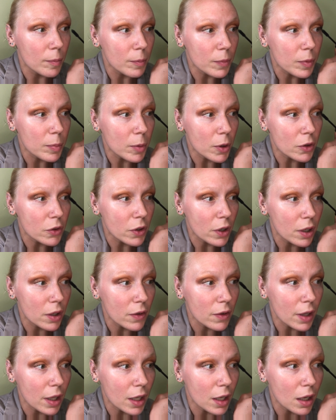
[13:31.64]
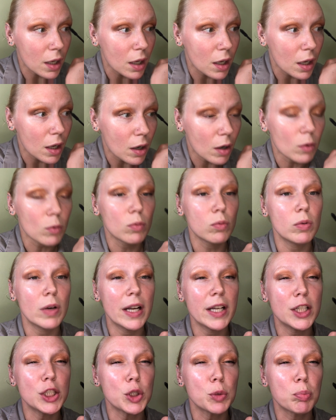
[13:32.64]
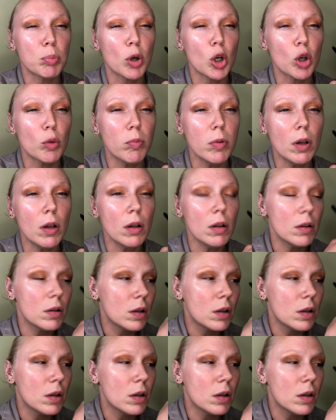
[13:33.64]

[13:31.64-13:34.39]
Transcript: smoke shade is like a reddish purple